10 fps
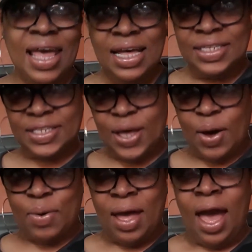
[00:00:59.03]

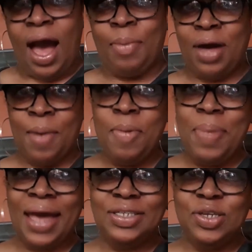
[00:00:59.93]
So, I'm coming
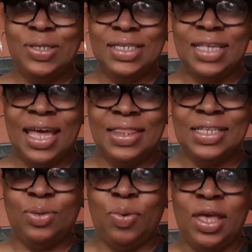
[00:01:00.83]
back to you today
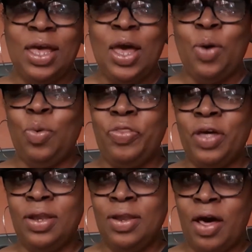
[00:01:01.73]
this week with
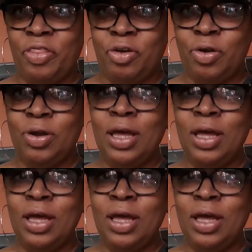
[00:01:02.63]
another